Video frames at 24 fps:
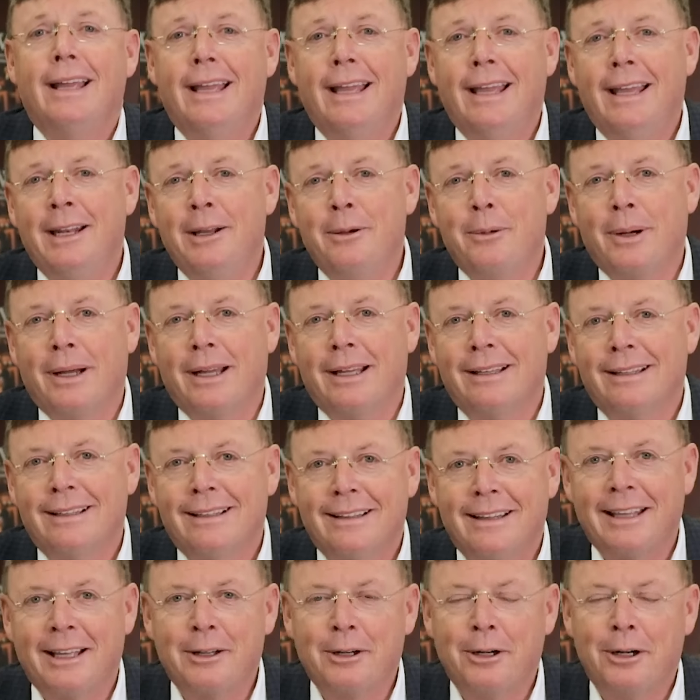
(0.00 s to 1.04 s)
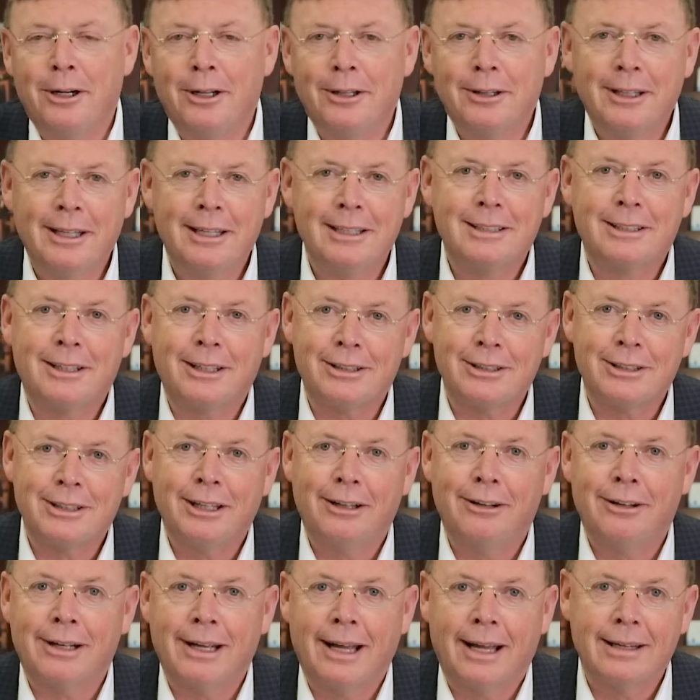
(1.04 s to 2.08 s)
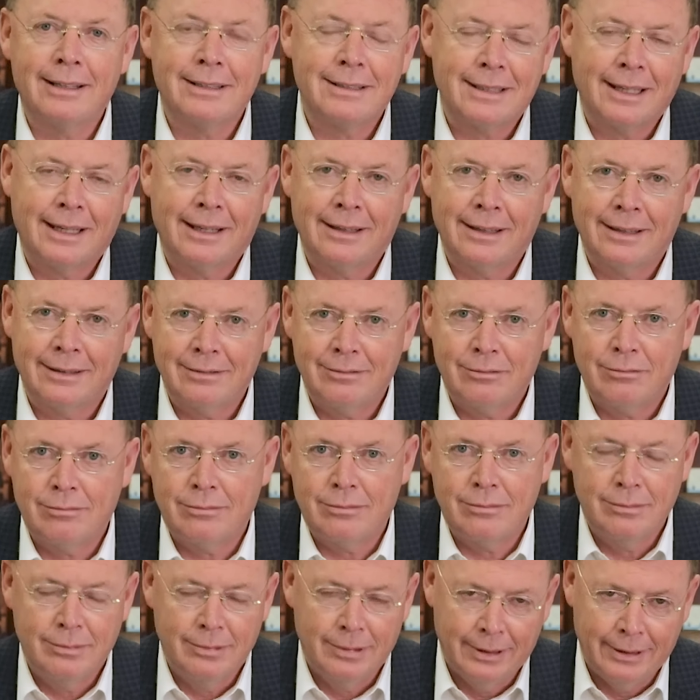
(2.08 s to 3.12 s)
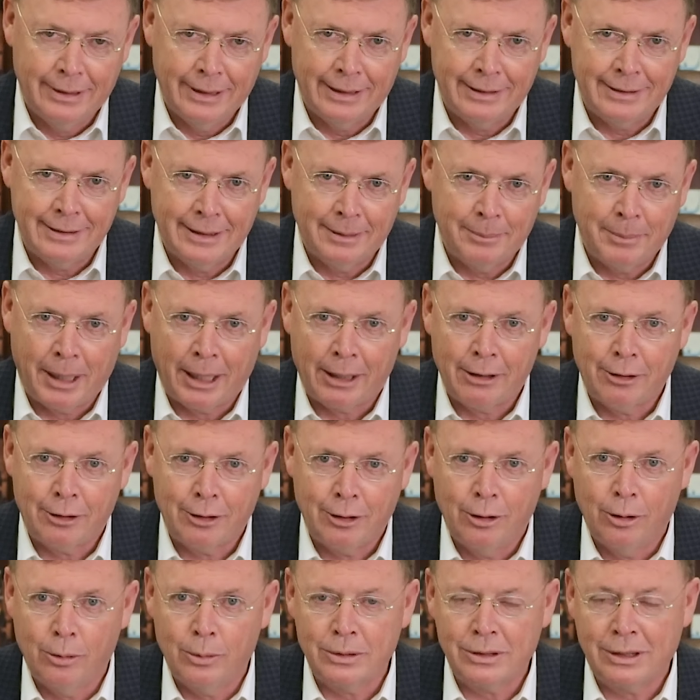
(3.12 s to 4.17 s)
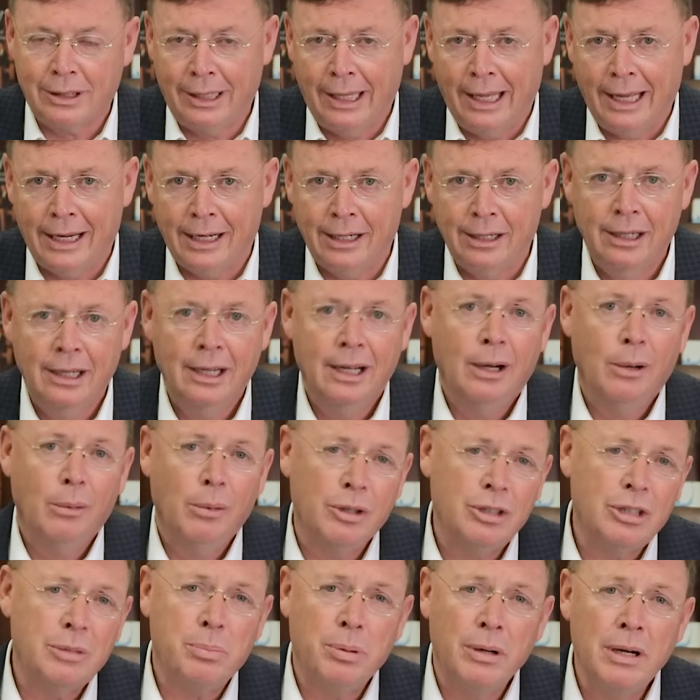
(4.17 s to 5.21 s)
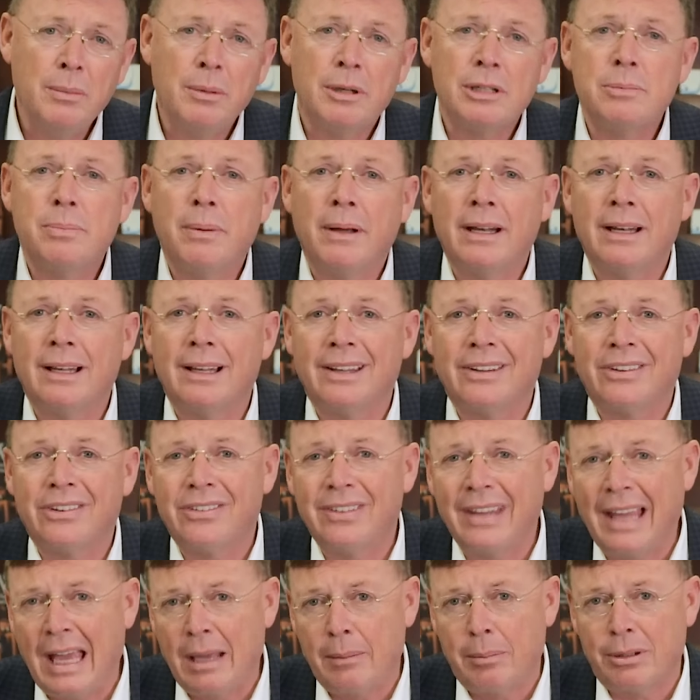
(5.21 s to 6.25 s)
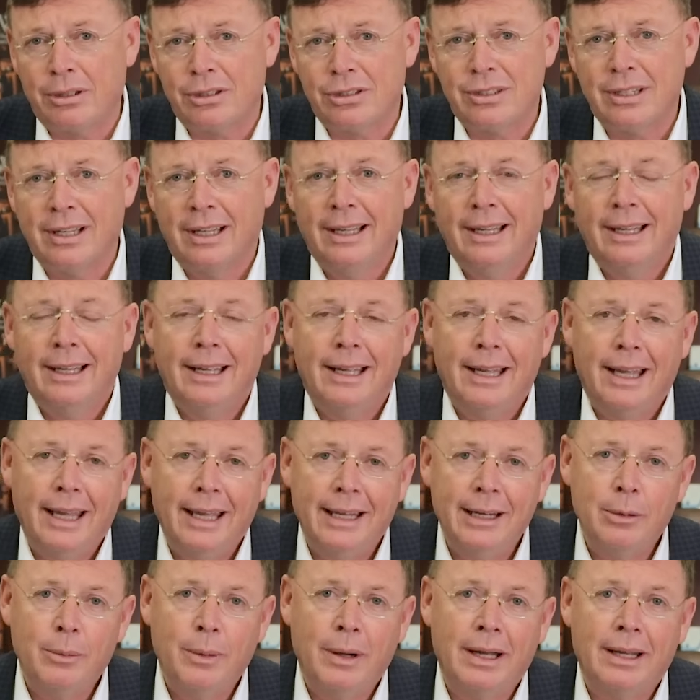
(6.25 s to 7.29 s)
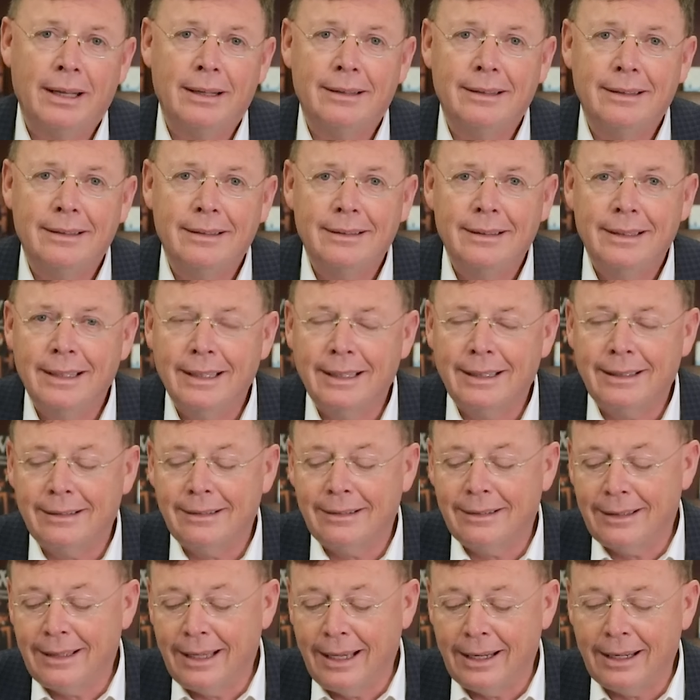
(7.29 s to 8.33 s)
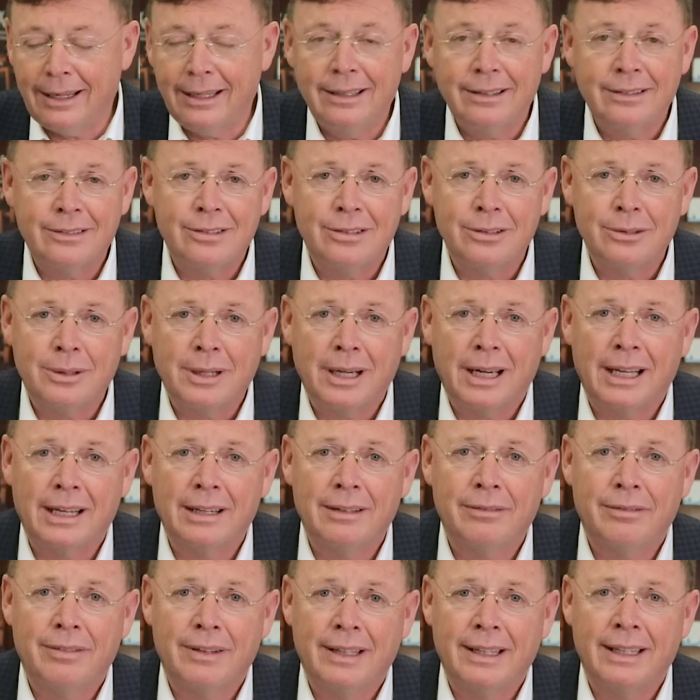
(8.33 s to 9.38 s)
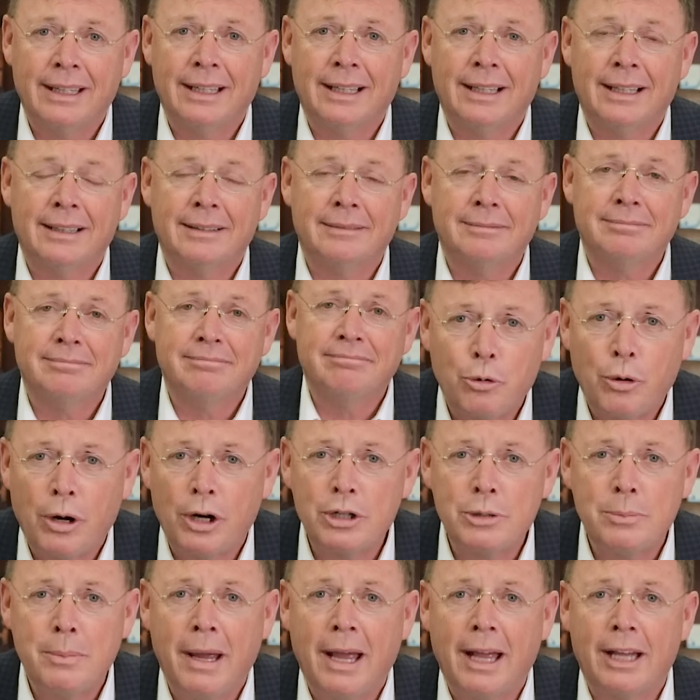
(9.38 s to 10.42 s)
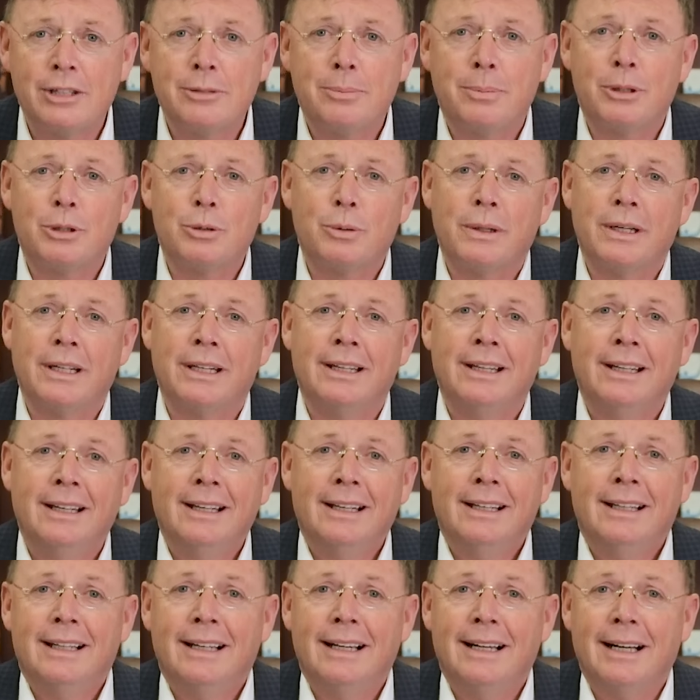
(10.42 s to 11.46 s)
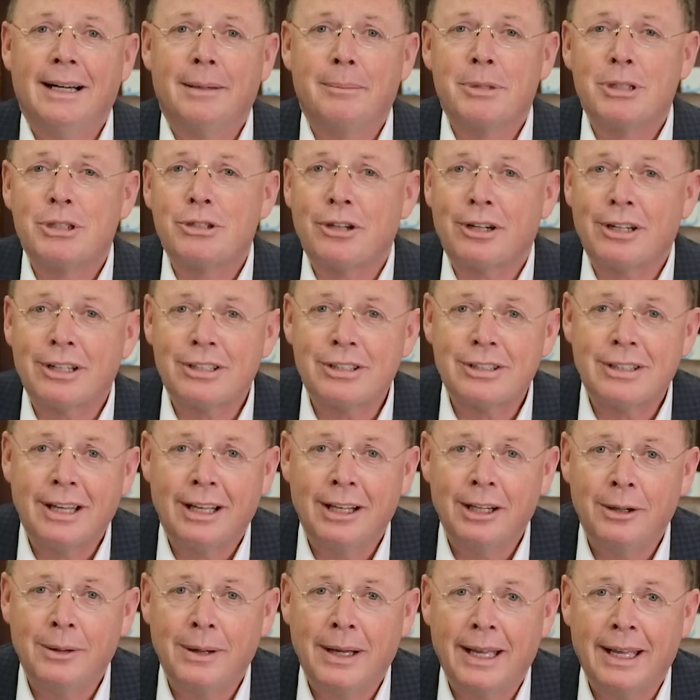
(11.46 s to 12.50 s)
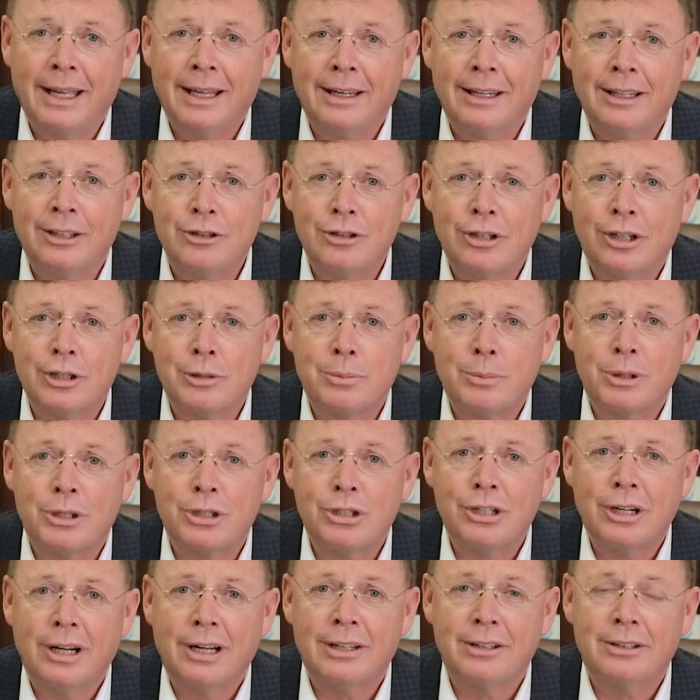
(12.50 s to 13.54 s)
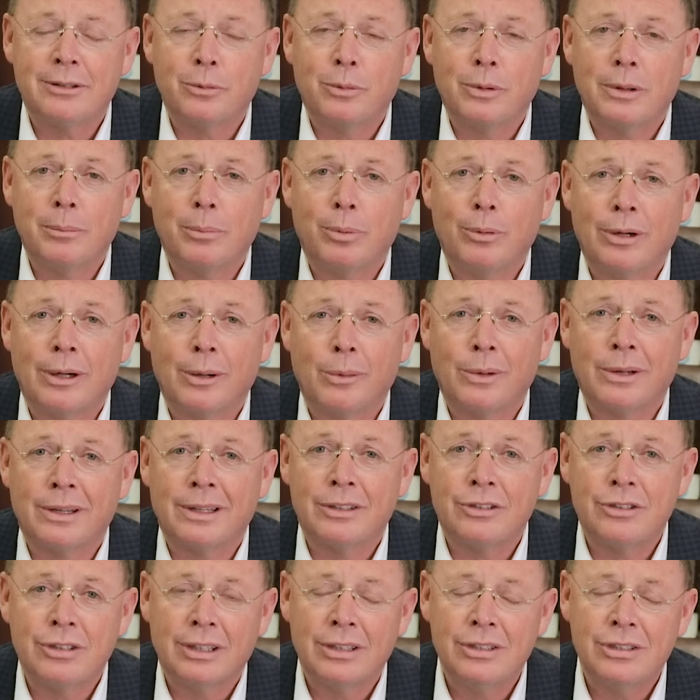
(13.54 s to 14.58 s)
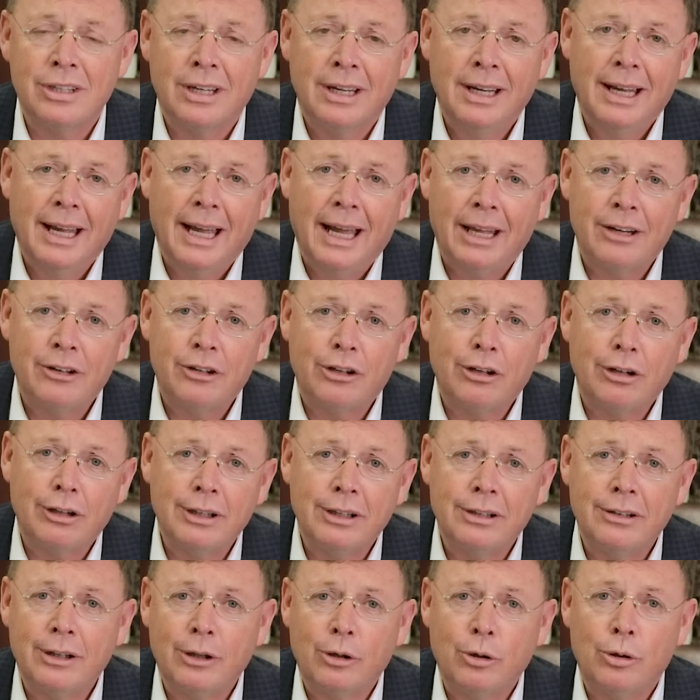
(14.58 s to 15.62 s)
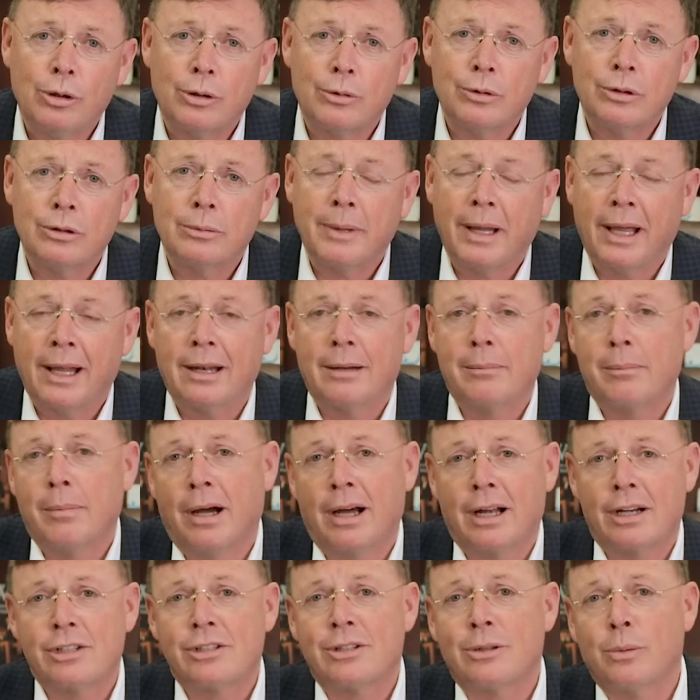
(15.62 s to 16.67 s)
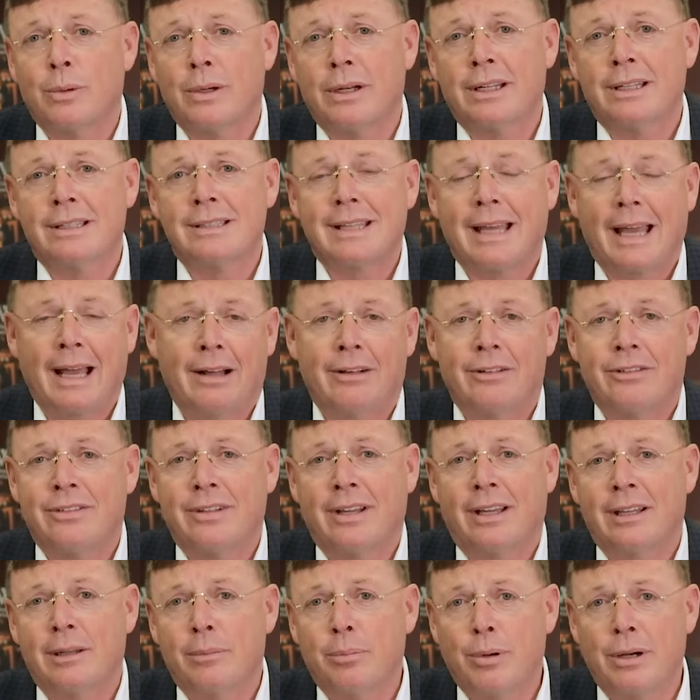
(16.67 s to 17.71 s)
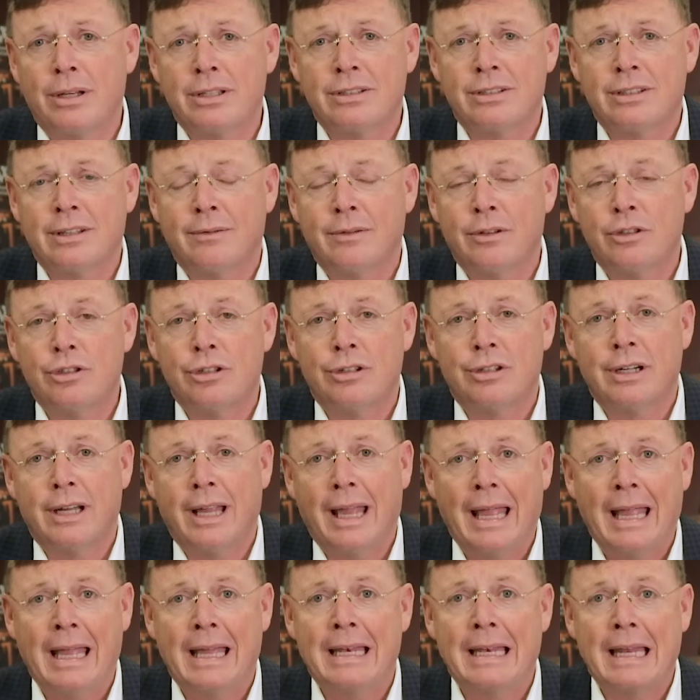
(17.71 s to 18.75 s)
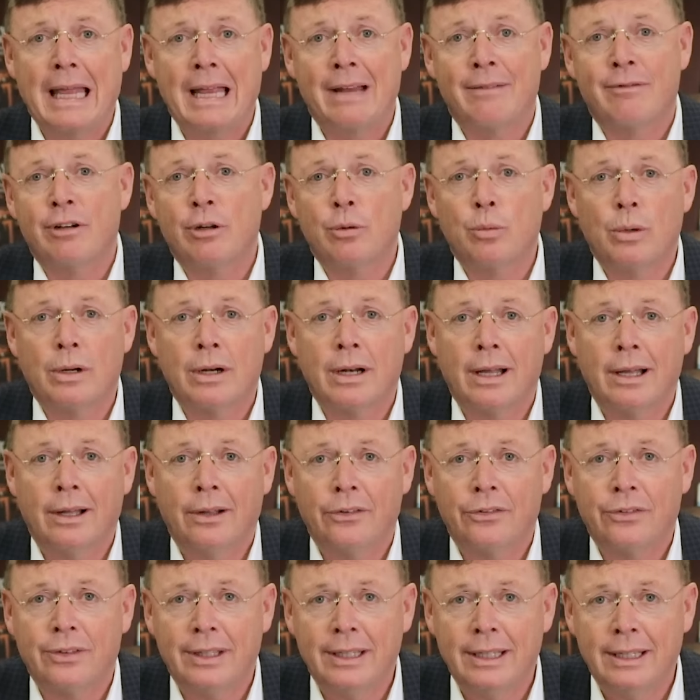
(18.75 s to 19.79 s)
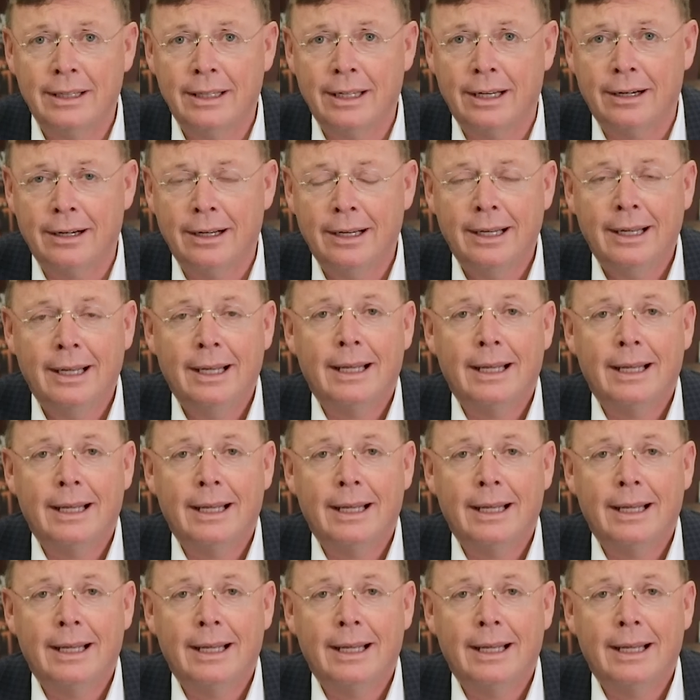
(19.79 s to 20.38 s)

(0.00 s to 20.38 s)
Anyway, they called this Costello guy to say that Michael Cohen was a liar, which had pretty much been established. Anyway, it got into kind of a grudge match between Mr. Costello and Judge Merchan to one point where the judge had to clear the courtroom and admonish the witness outside the presence of the jury and everyone else in there.